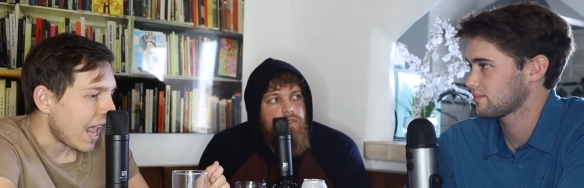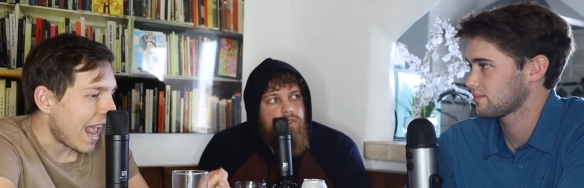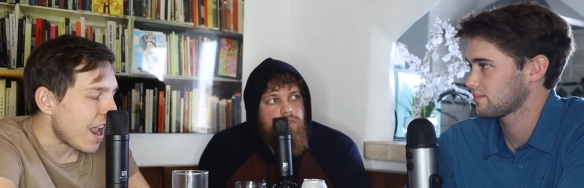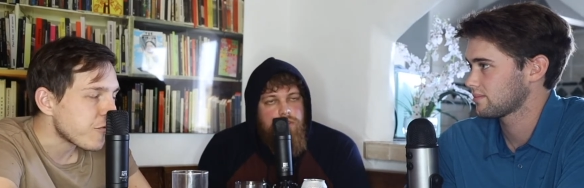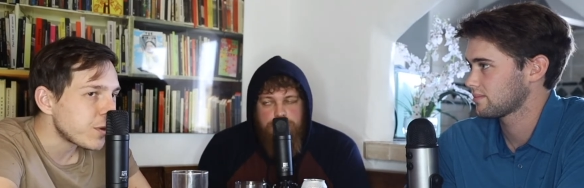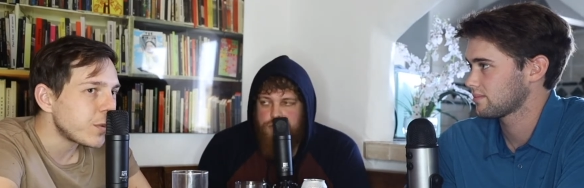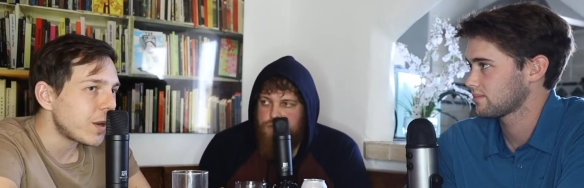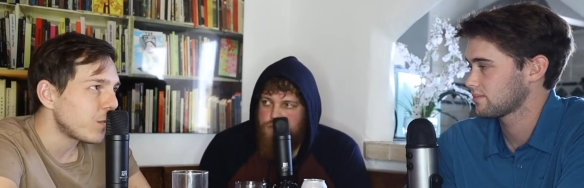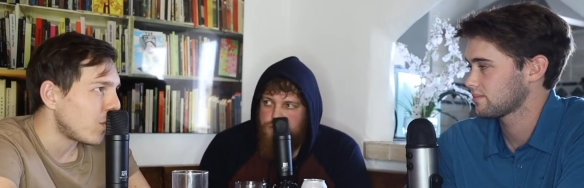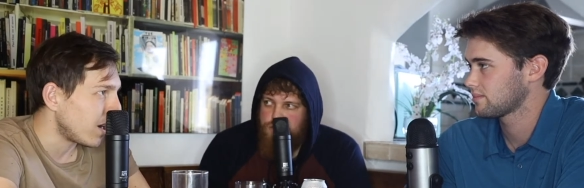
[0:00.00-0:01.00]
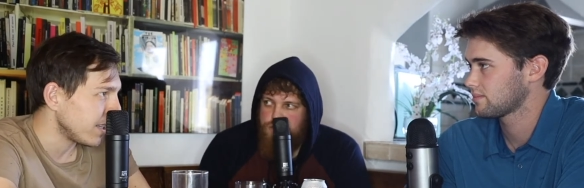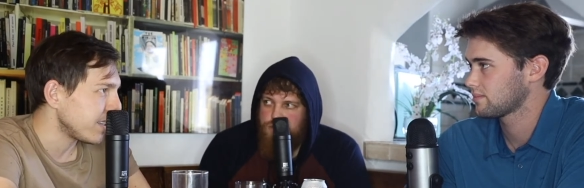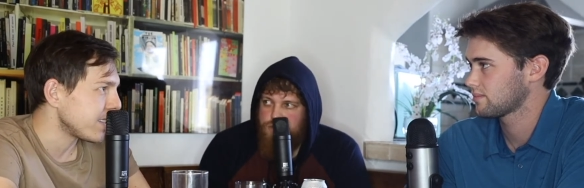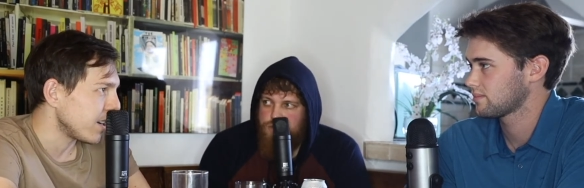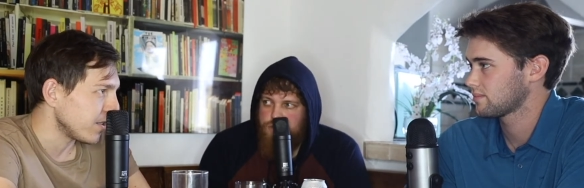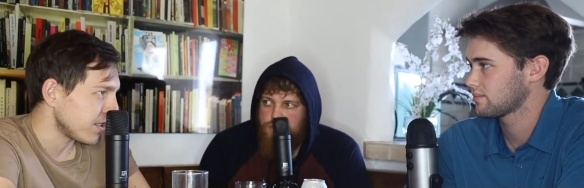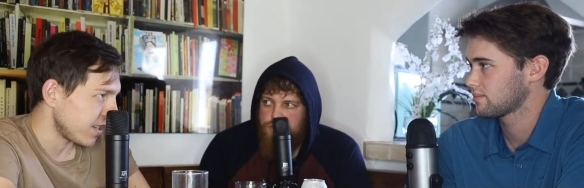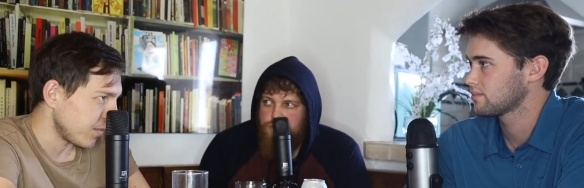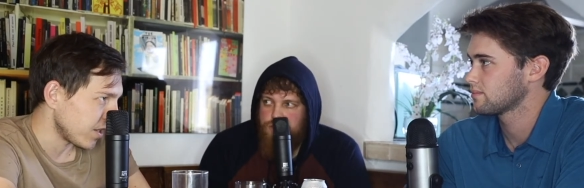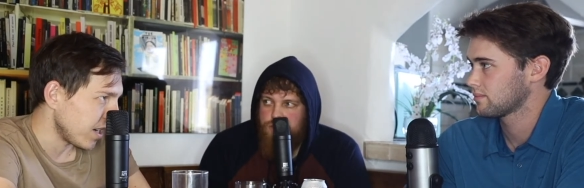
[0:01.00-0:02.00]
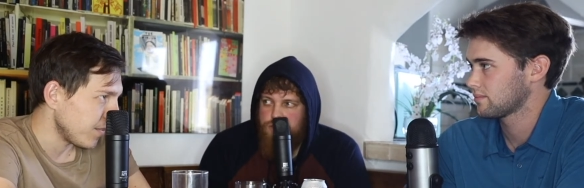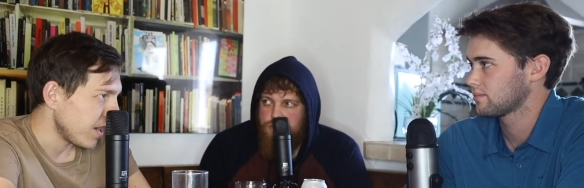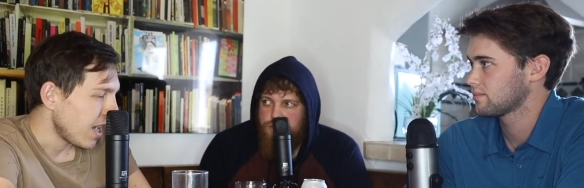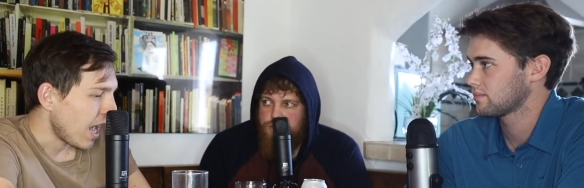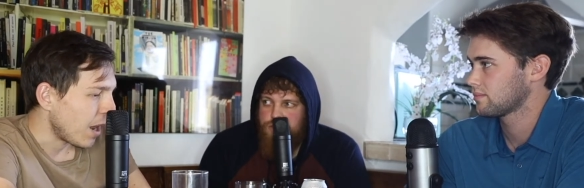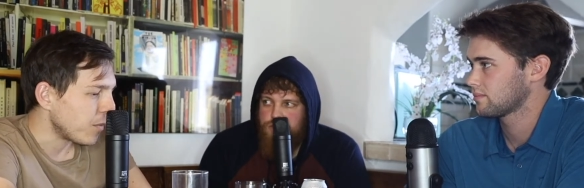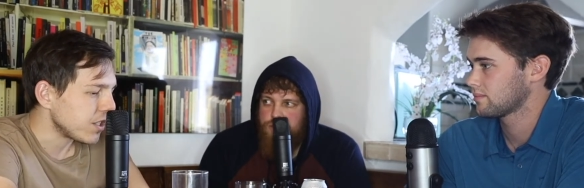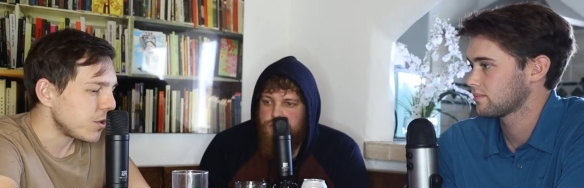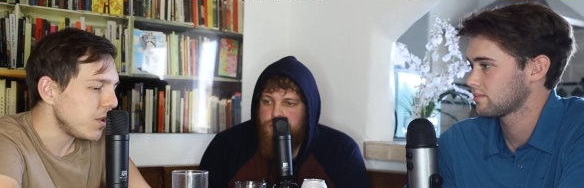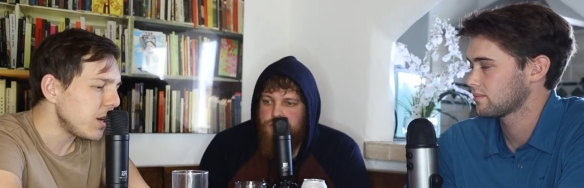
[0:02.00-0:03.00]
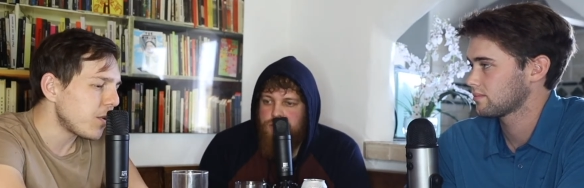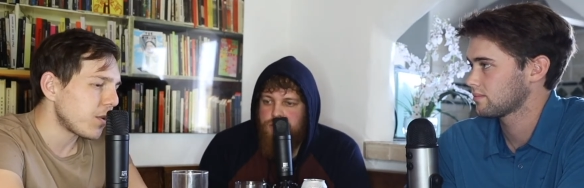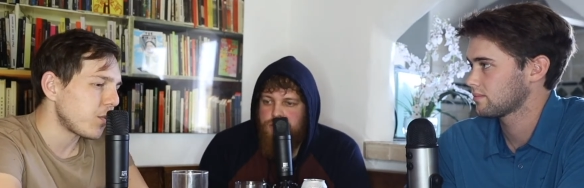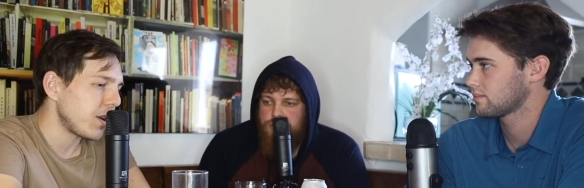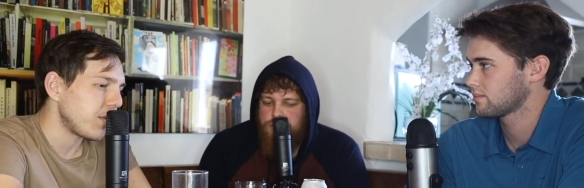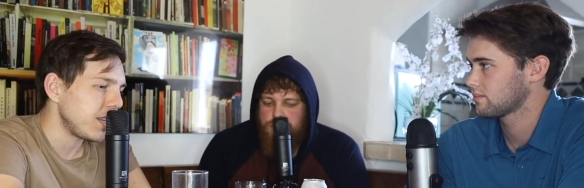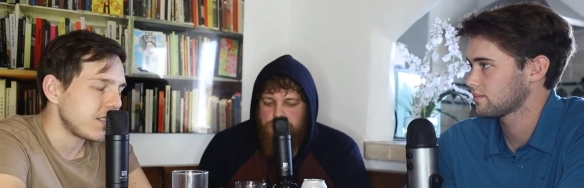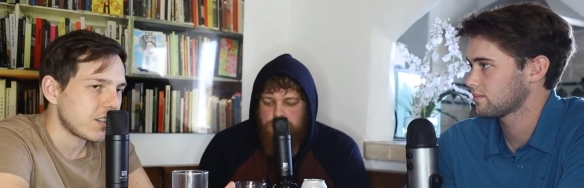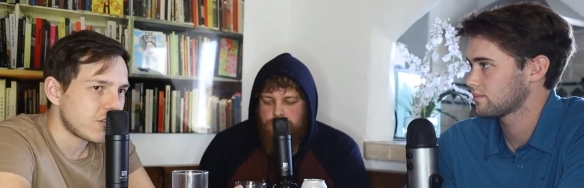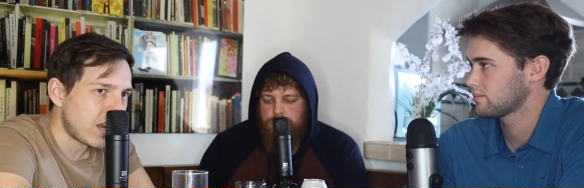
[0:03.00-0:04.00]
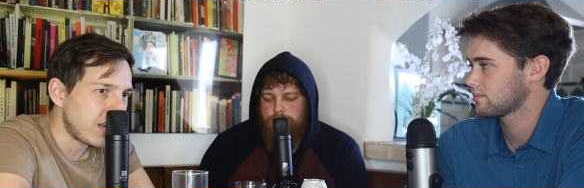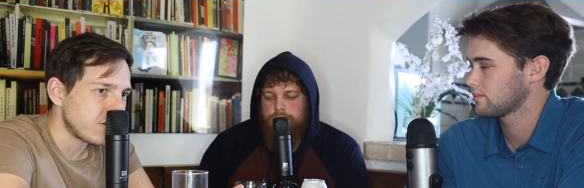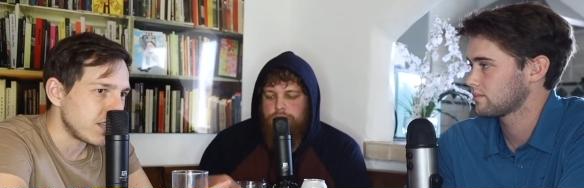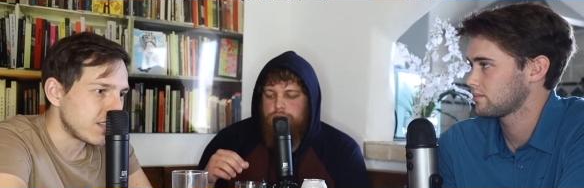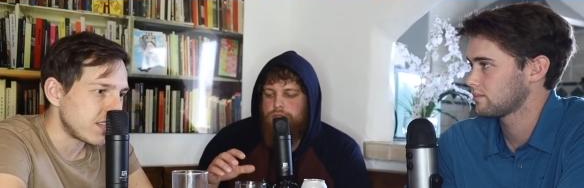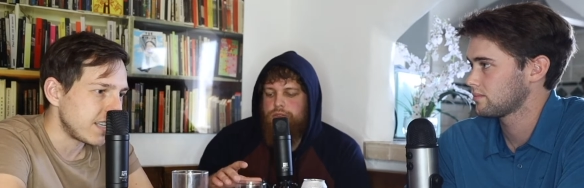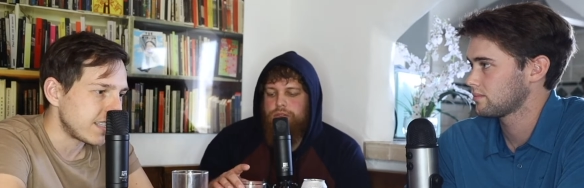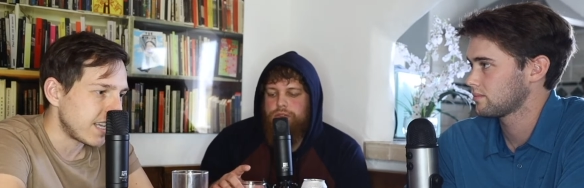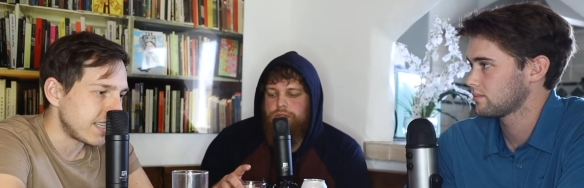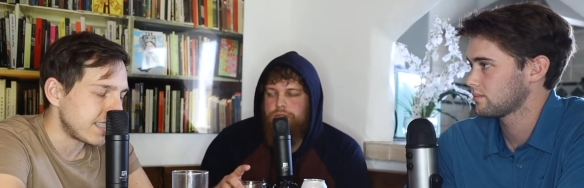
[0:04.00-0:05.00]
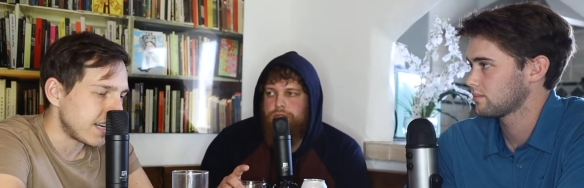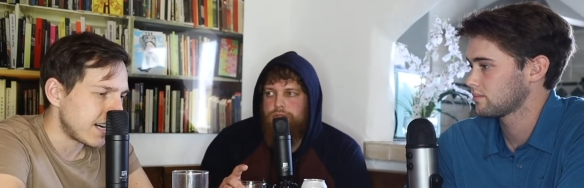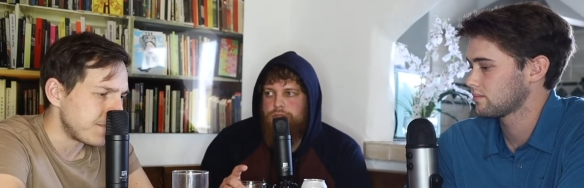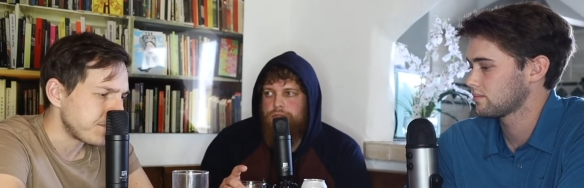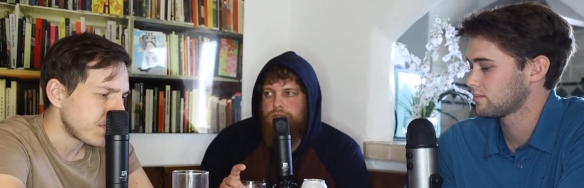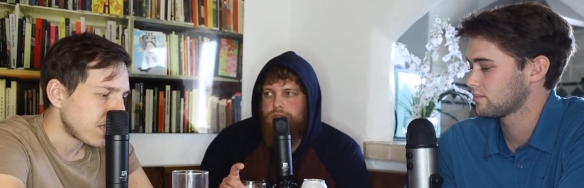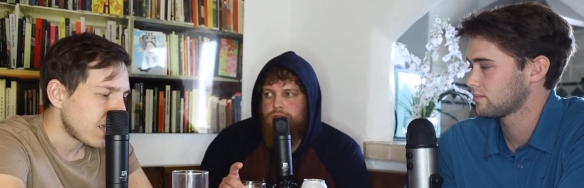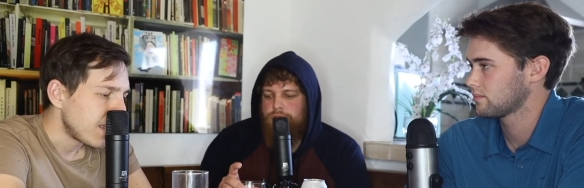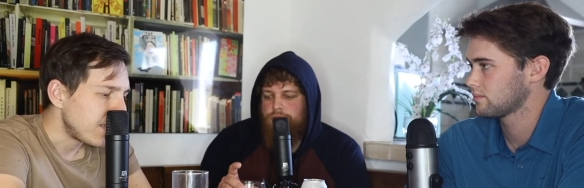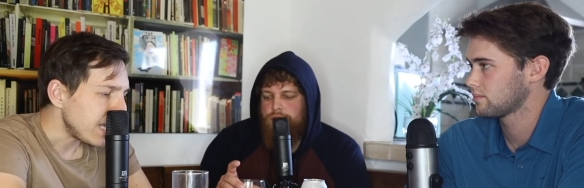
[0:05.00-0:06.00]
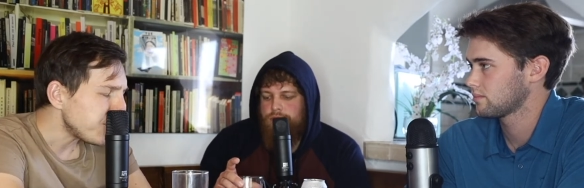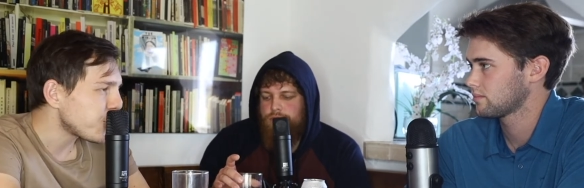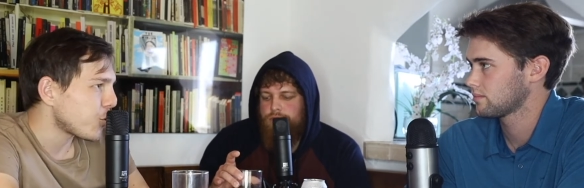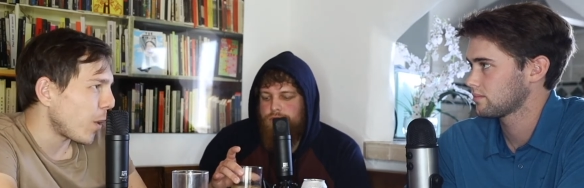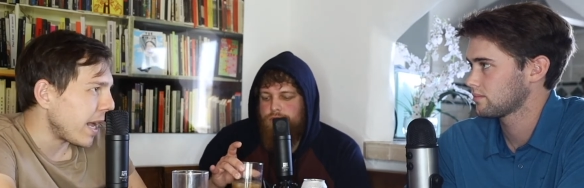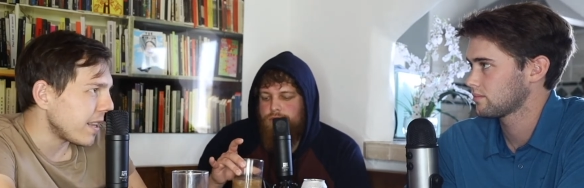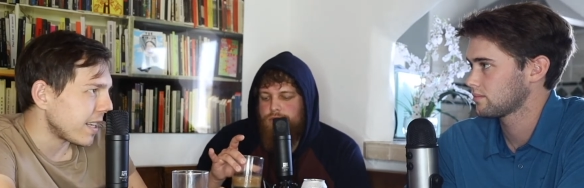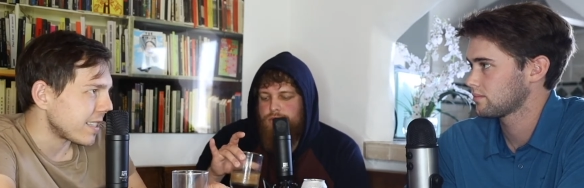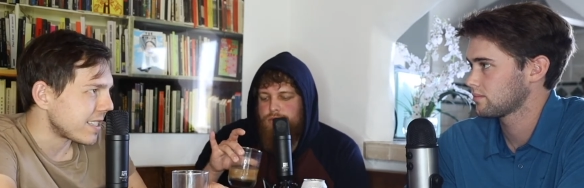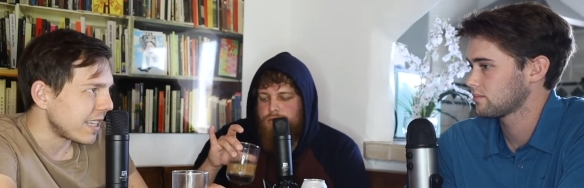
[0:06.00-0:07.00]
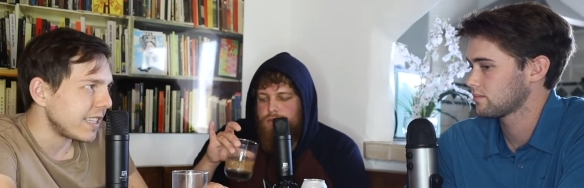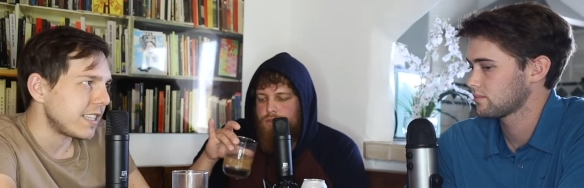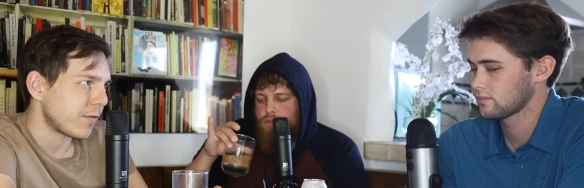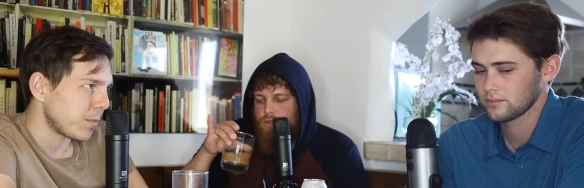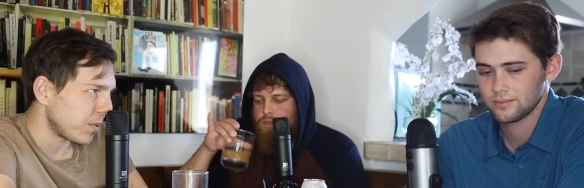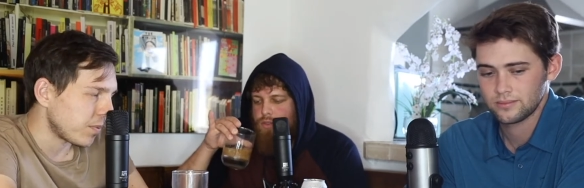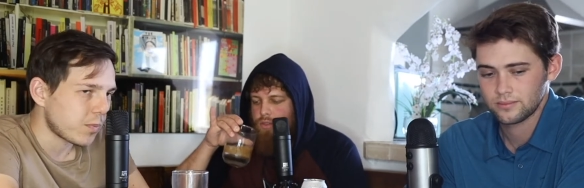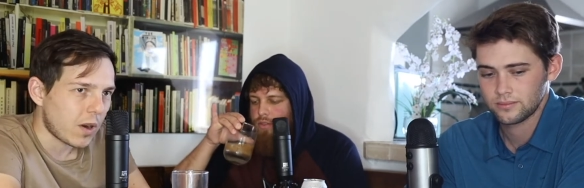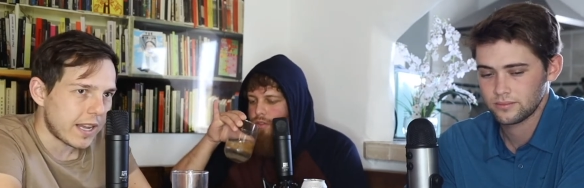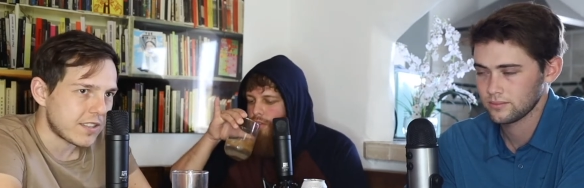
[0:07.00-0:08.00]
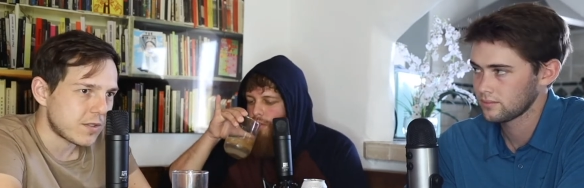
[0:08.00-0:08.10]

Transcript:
Speaker 1: everyone wanted to sell at the same time. And what's unique with, with these exchanges is that um, they each trade at like a slightly different price